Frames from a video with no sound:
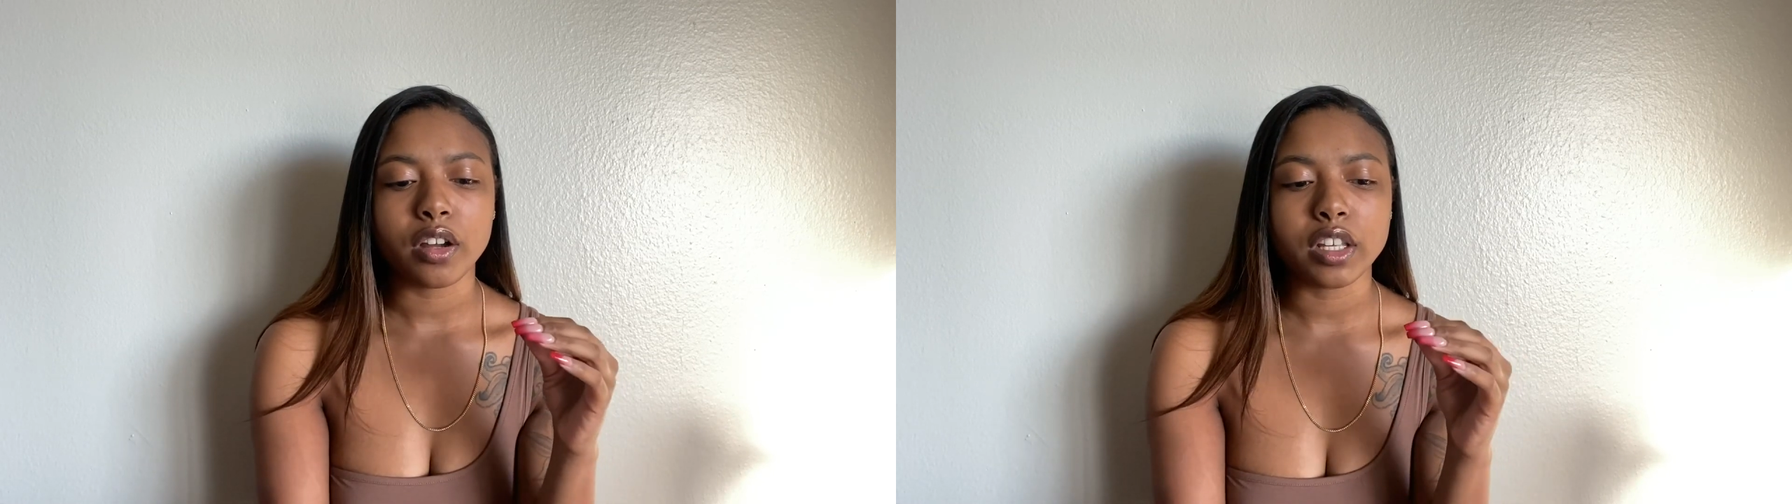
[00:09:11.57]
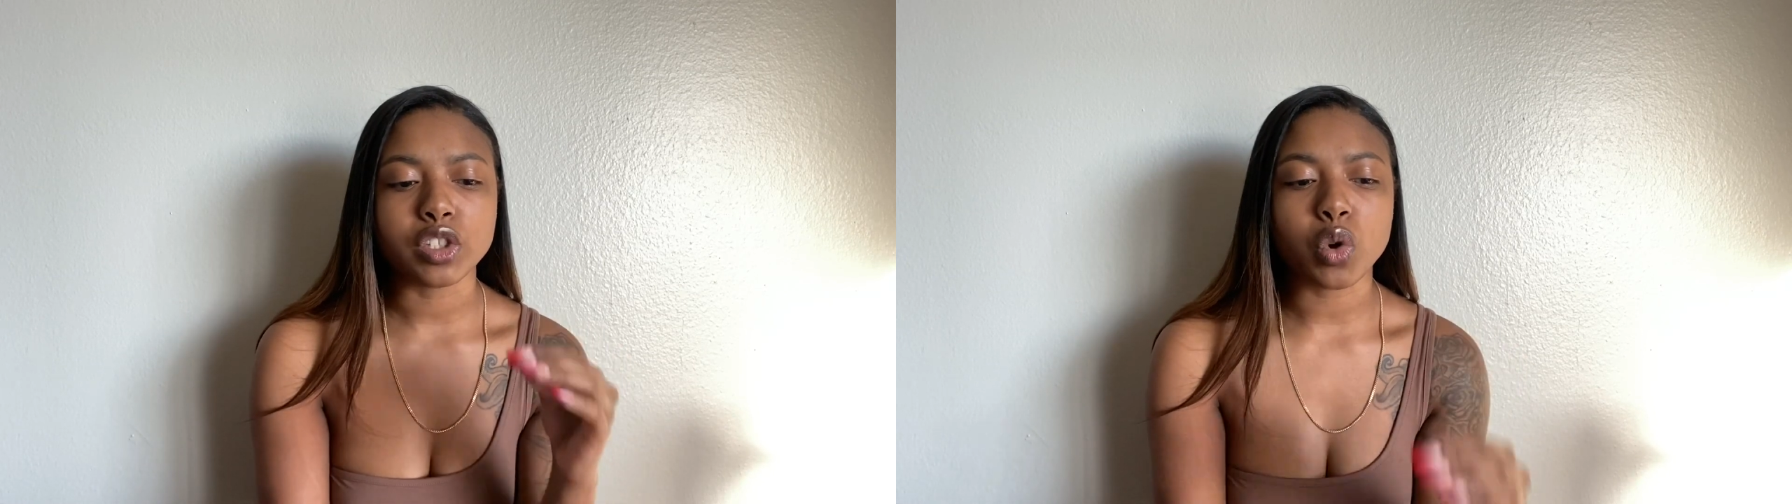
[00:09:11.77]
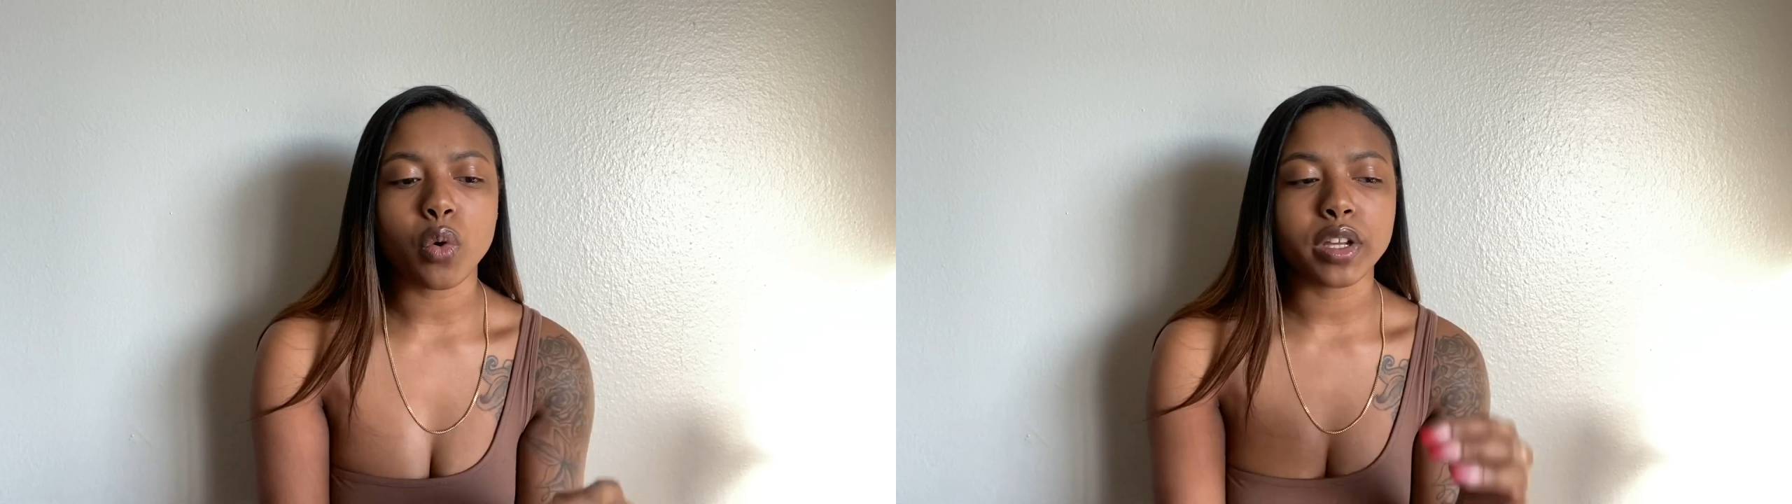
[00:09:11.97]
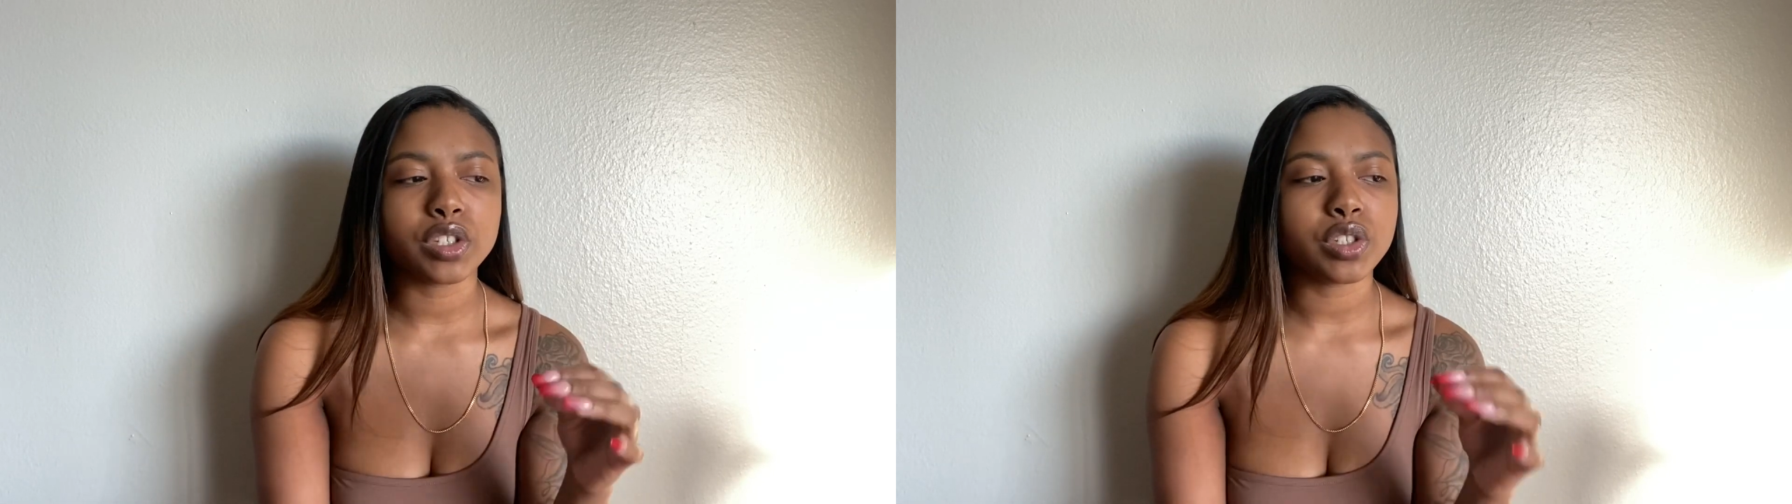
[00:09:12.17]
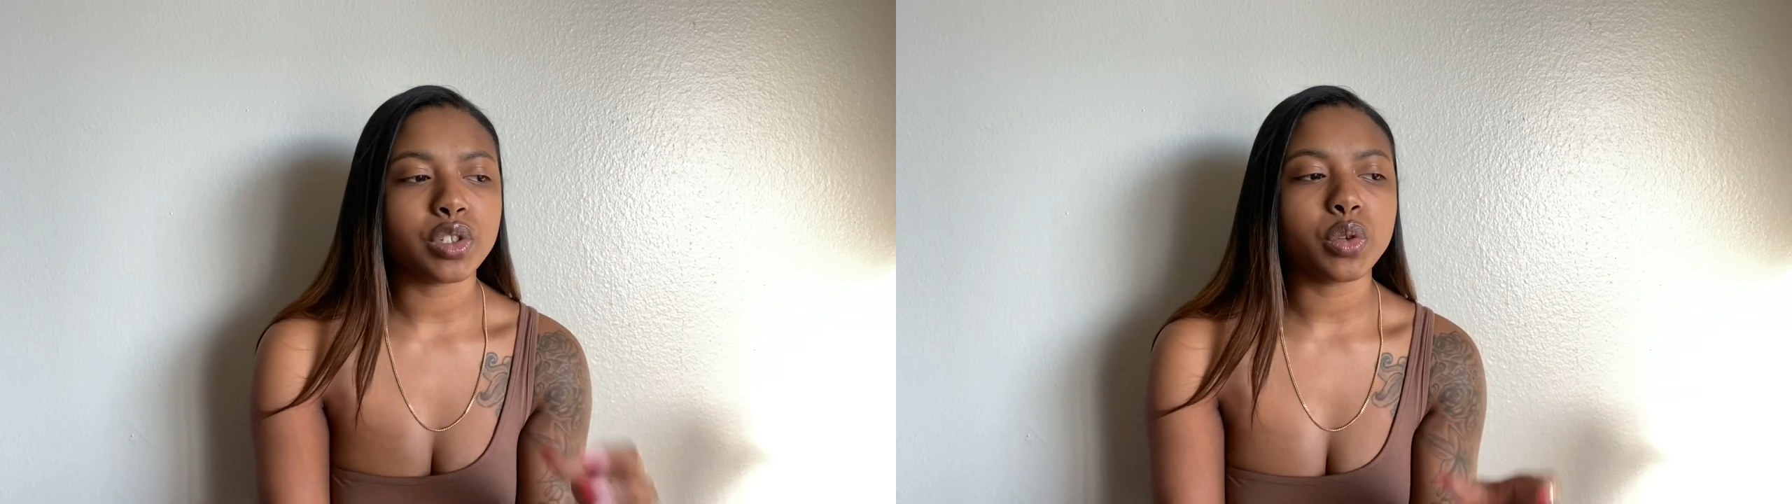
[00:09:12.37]
is going
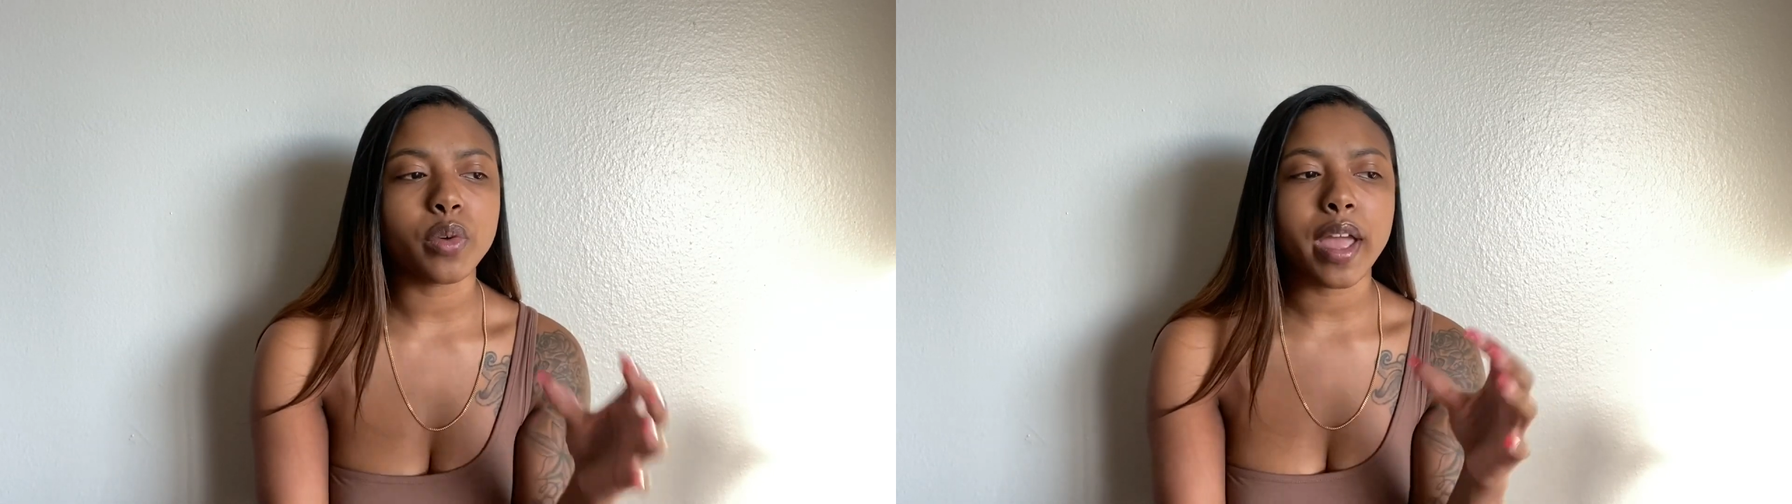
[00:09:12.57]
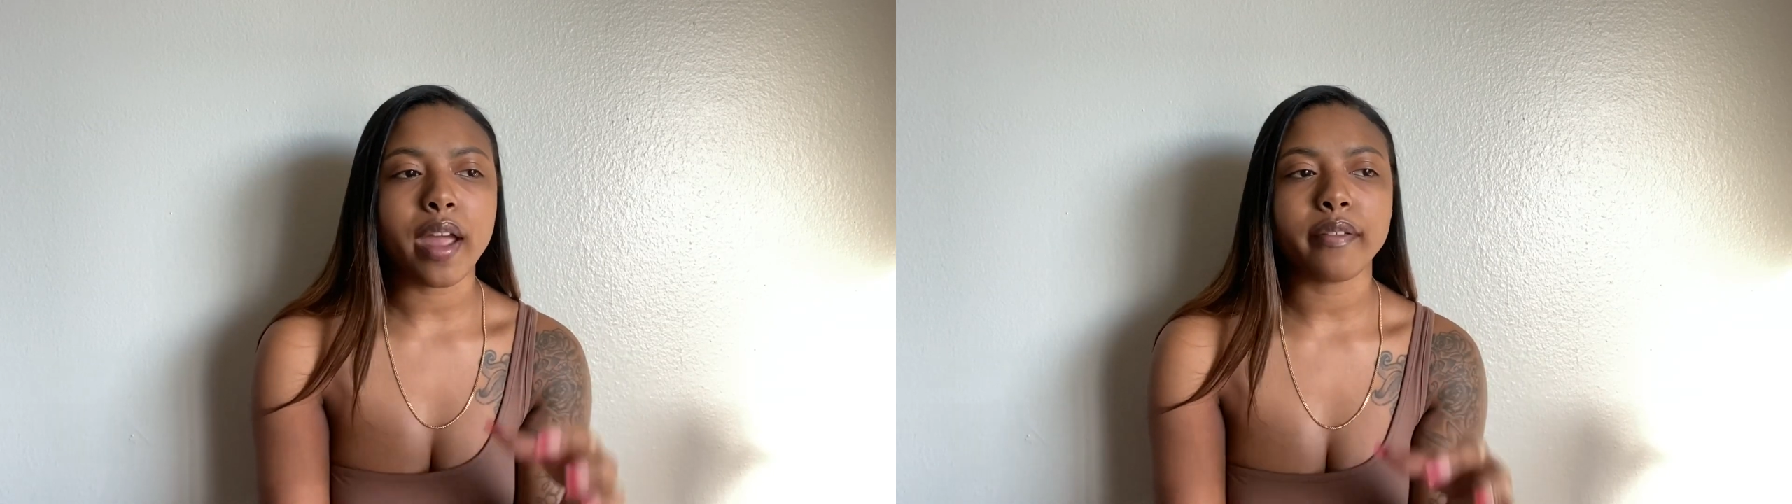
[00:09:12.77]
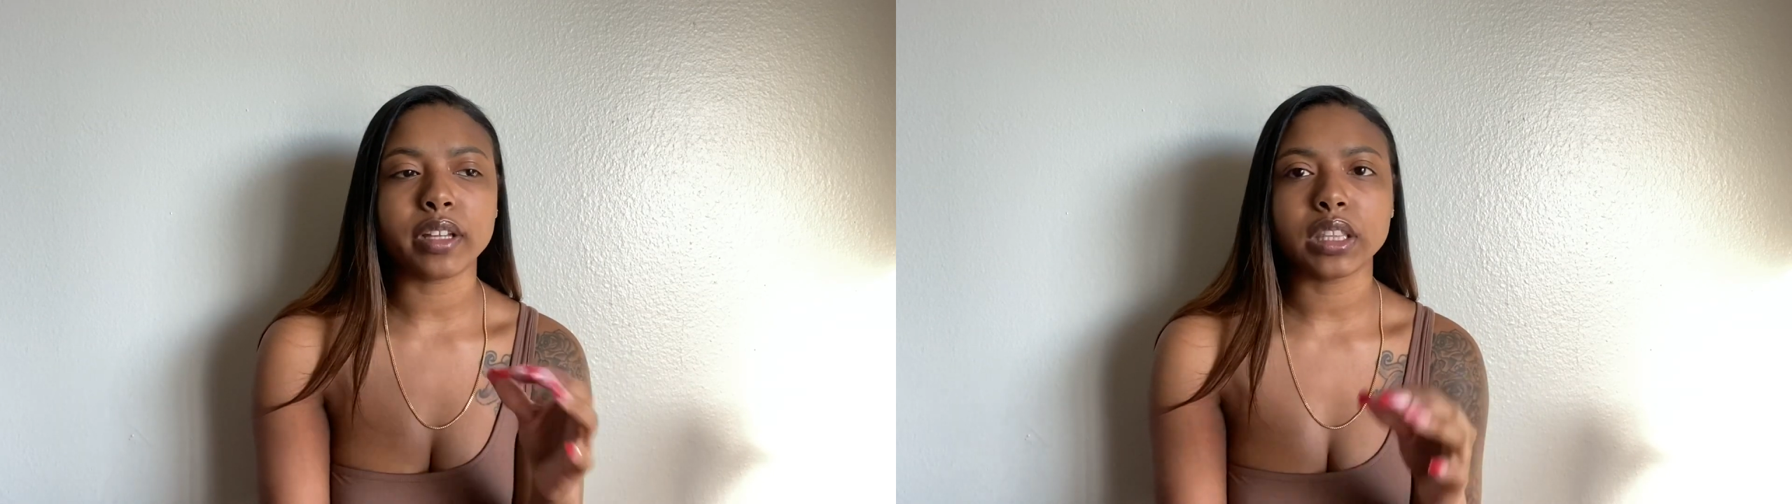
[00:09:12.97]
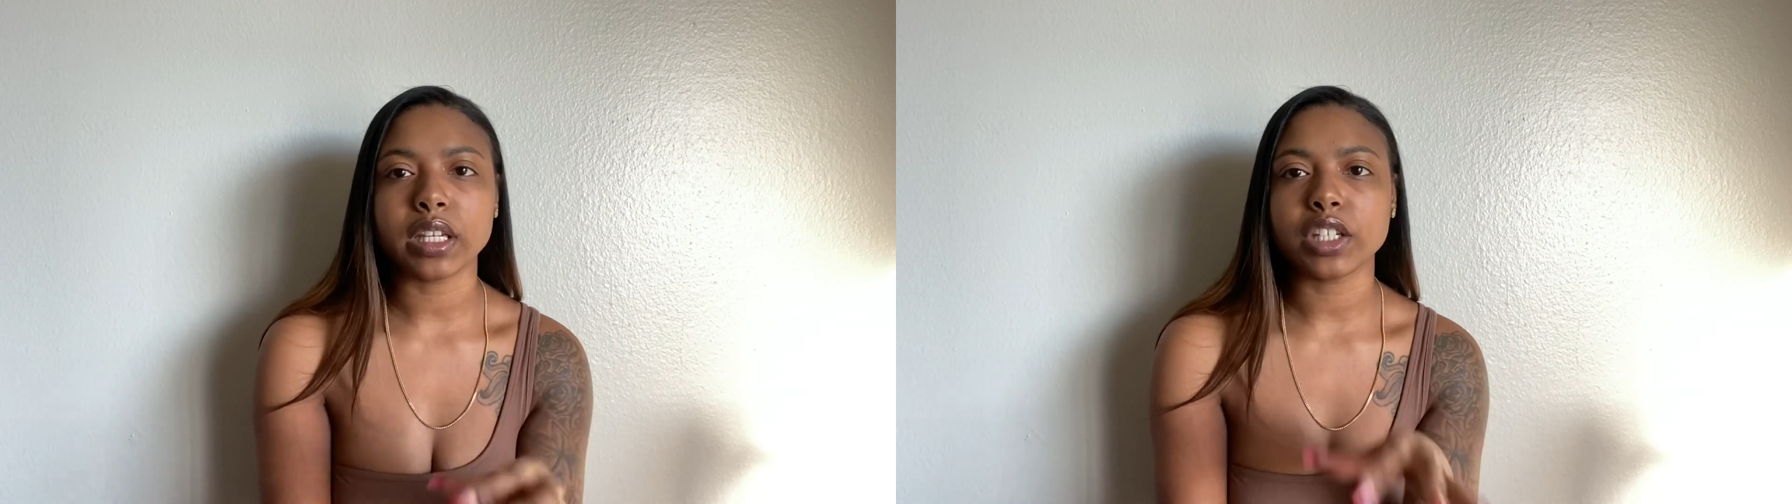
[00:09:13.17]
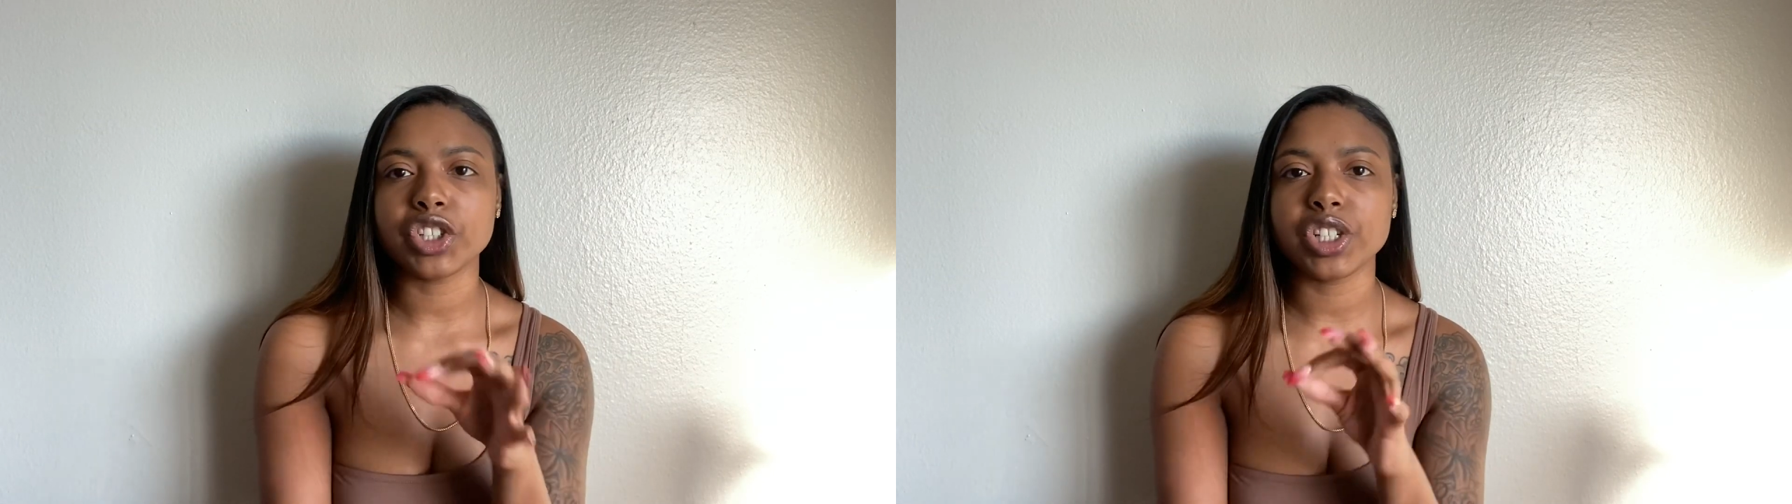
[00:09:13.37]
to do
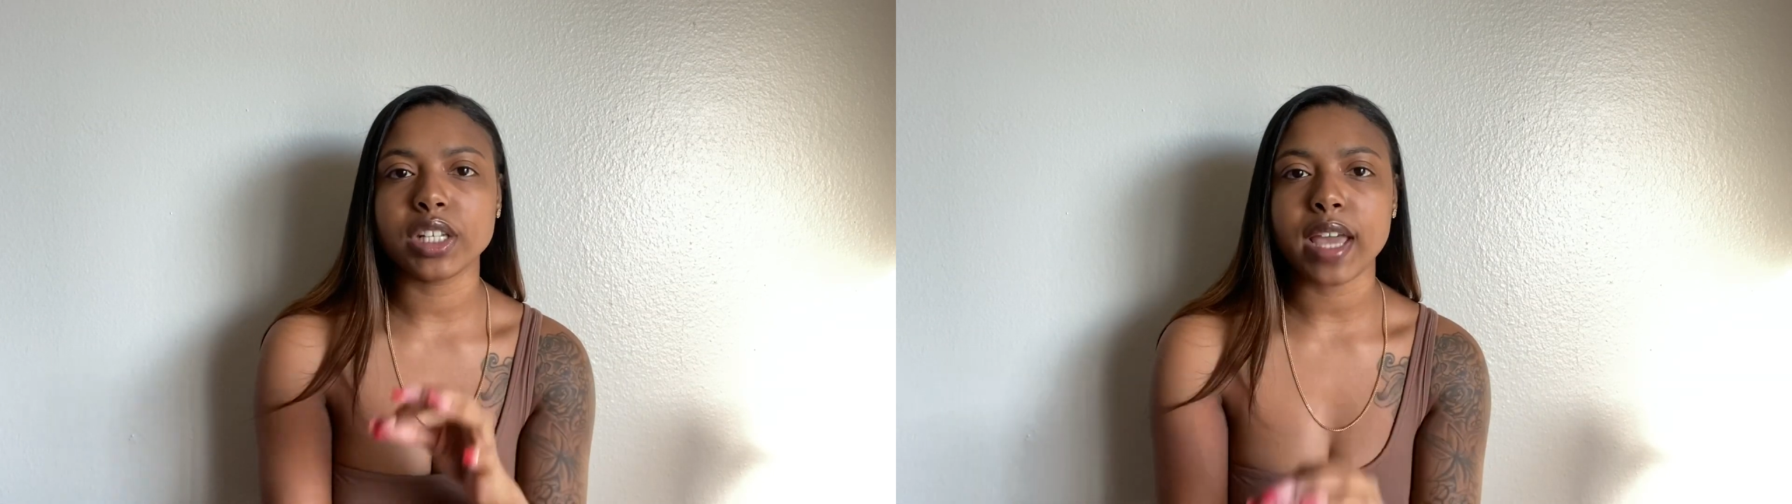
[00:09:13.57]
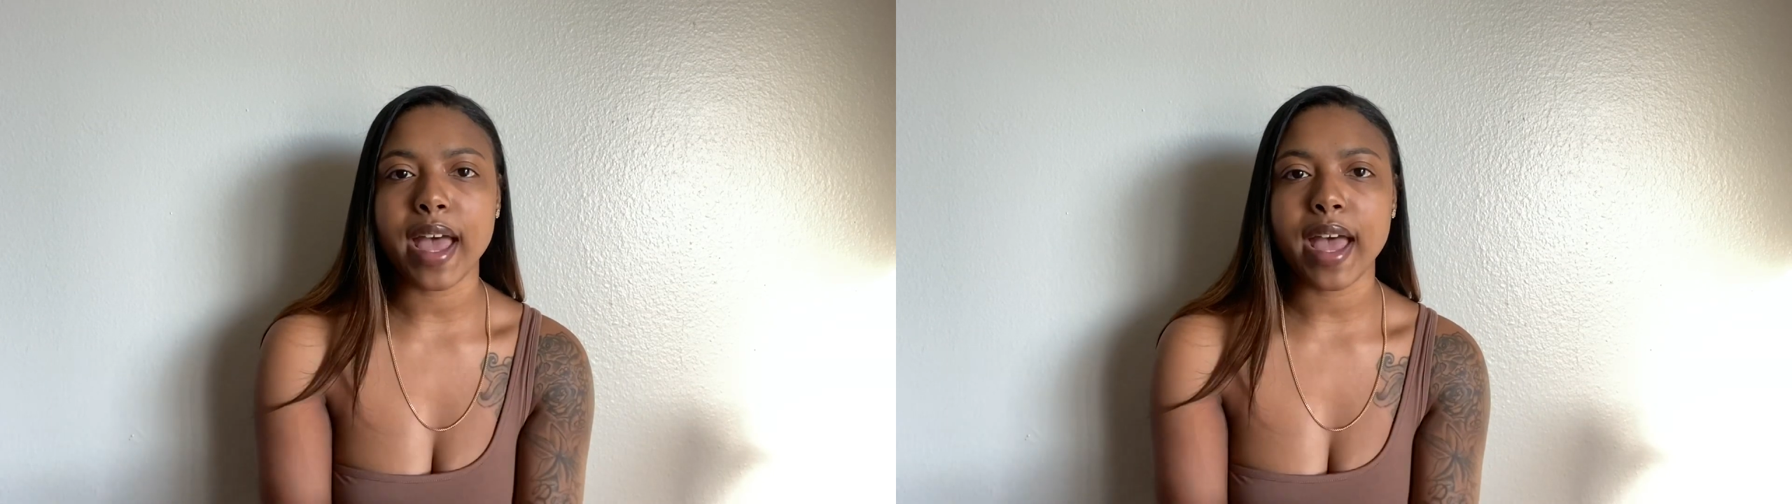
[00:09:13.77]
everything she